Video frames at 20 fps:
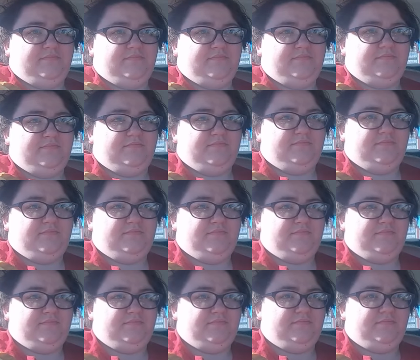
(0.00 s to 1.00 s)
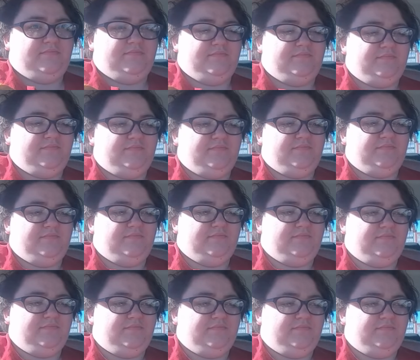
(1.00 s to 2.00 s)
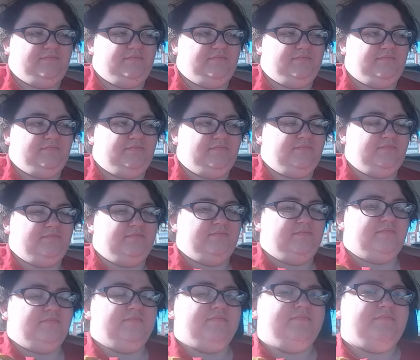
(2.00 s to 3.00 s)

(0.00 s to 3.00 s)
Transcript: This person isn't speaking.